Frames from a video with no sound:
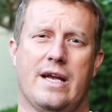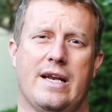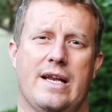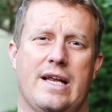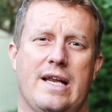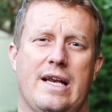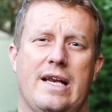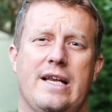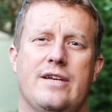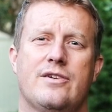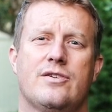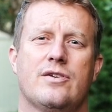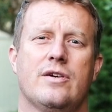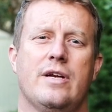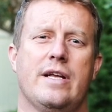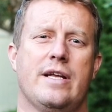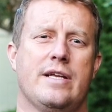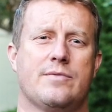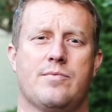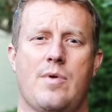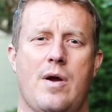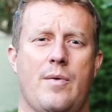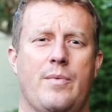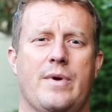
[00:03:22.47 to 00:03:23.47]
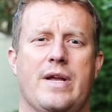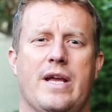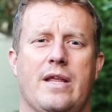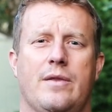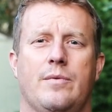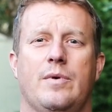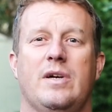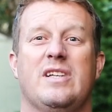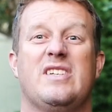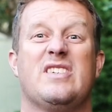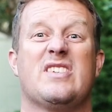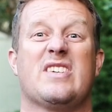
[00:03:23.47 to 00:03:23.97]
And it literally, it's where we get
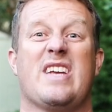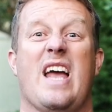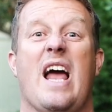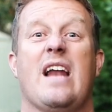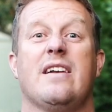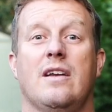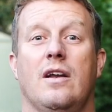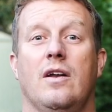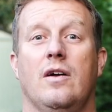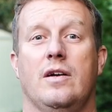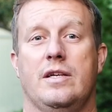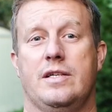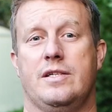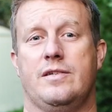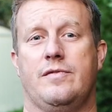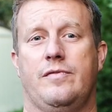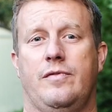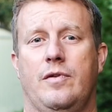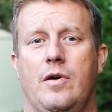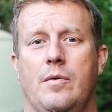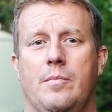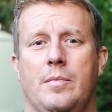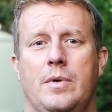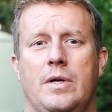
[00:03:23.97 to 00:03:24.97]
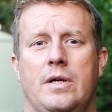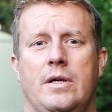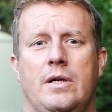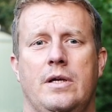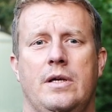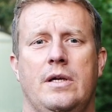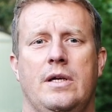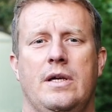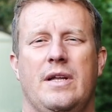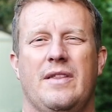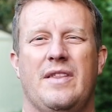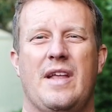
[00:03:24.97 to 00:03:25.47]
the word scandalised from.
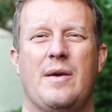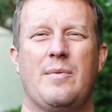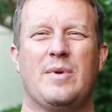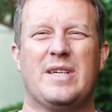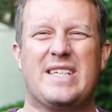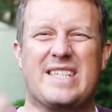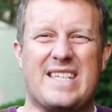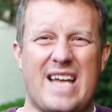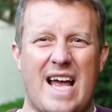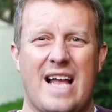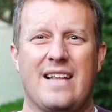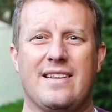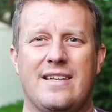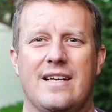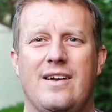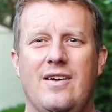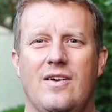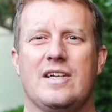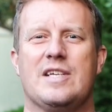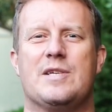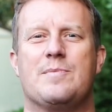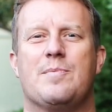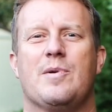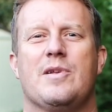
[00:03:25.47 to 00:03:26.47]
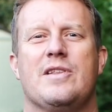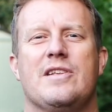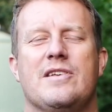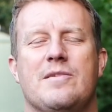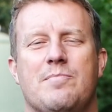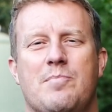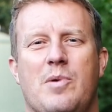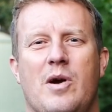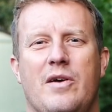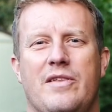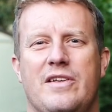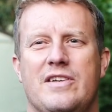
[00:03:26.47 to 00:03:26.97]
They were scandalised by, the,
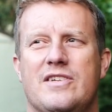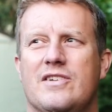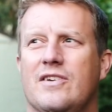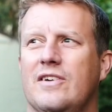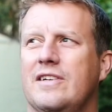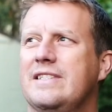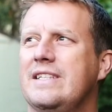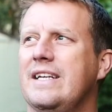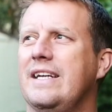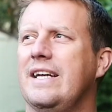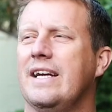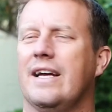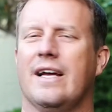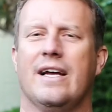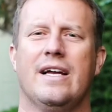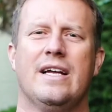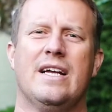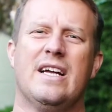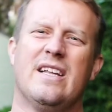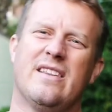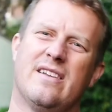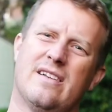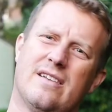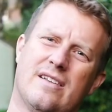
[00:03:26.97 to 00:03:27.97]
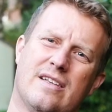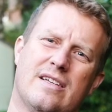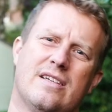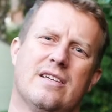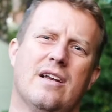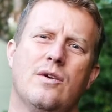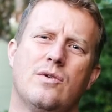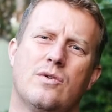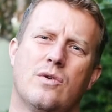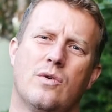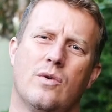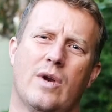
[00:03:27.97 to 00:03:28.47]
by this idea that this
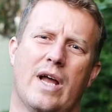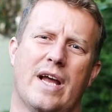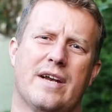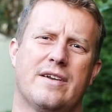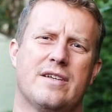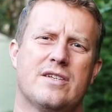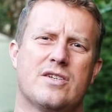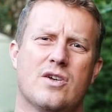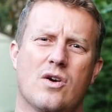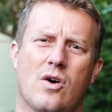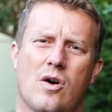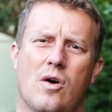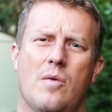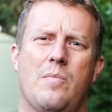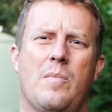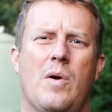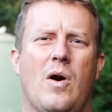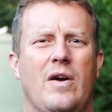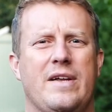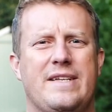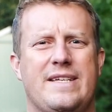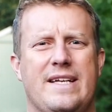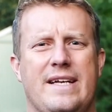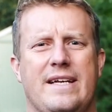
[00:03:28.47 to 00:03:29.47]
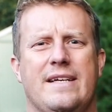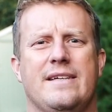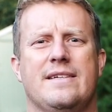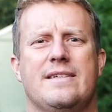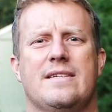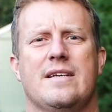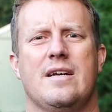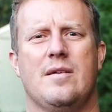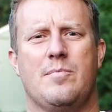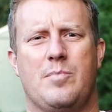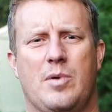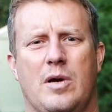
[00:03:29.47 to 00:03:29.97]
local lad has got
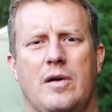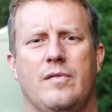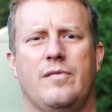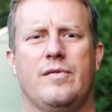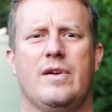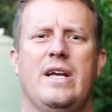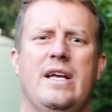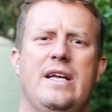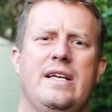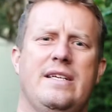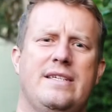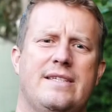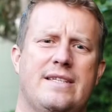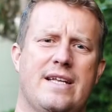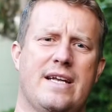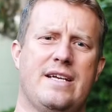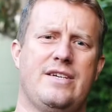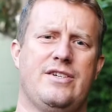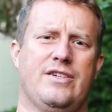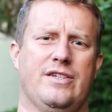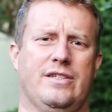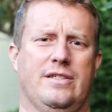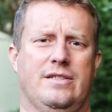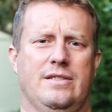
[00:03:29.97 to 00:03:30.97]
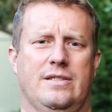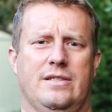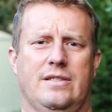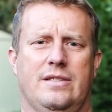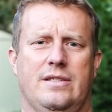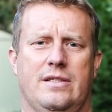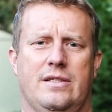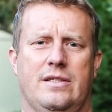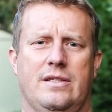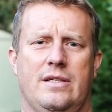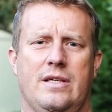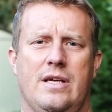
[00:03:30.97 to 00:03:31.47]
ideas above his station.
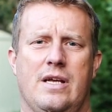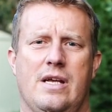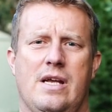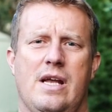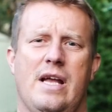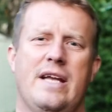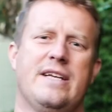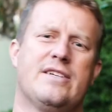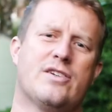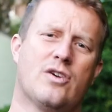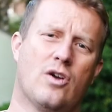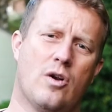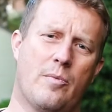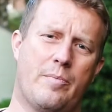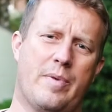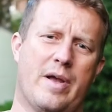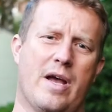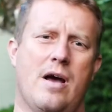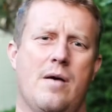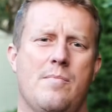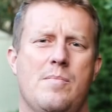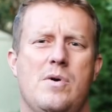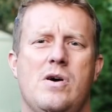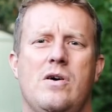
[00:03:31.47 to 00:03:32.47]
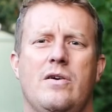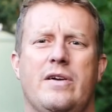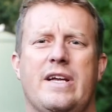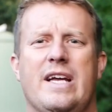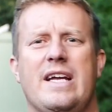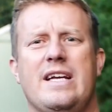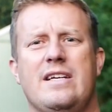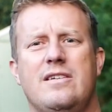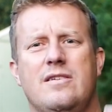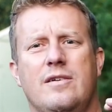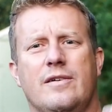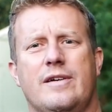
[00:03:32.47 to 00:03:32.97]
He's got a bit
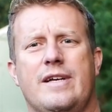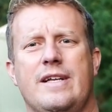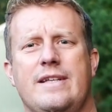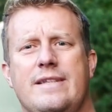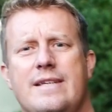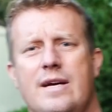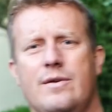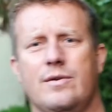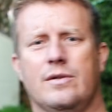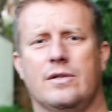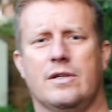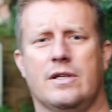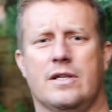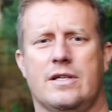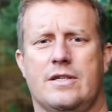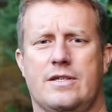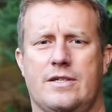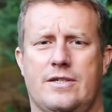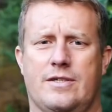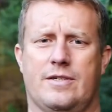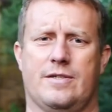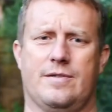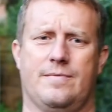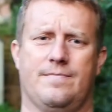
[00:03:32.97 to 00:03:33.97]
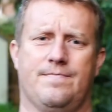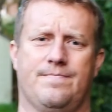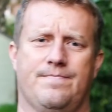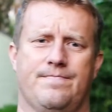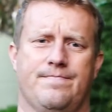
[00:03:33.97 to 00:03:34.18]
upmarket, he's looking down on us.